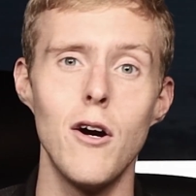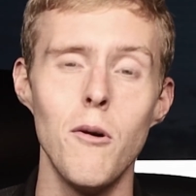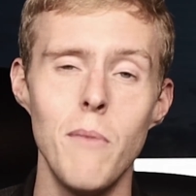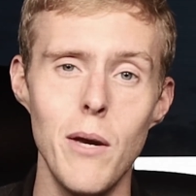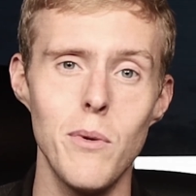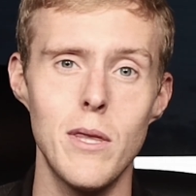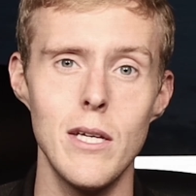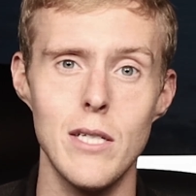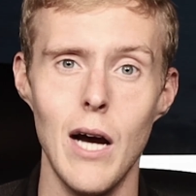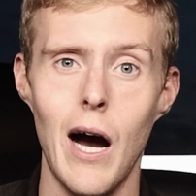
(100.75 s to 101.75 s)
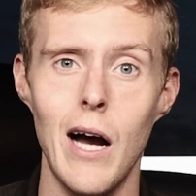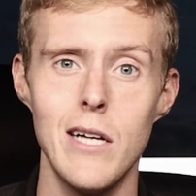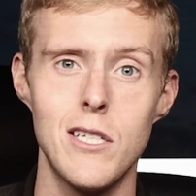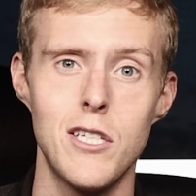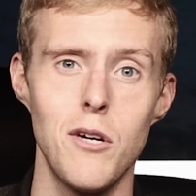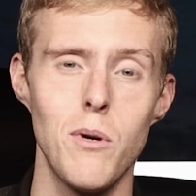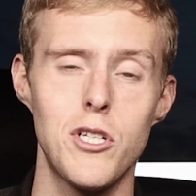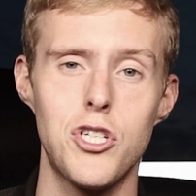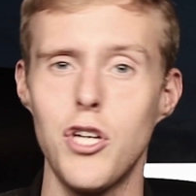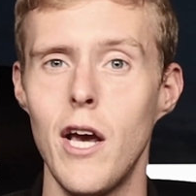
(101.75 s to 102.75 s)
go meet with these guys, see
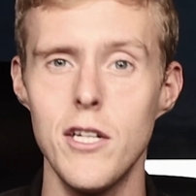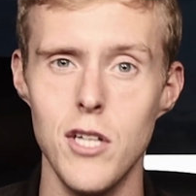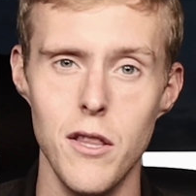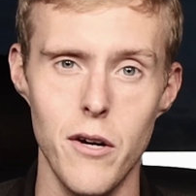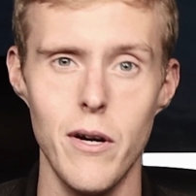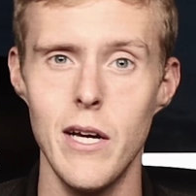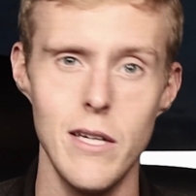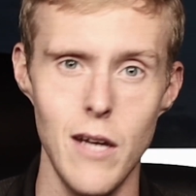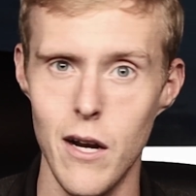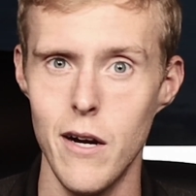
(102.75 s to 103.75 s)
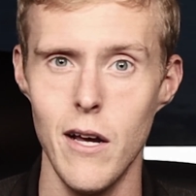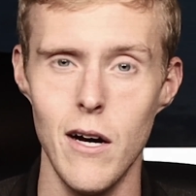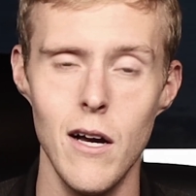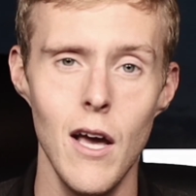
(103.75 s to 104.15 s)
what's changed on their end, da da da.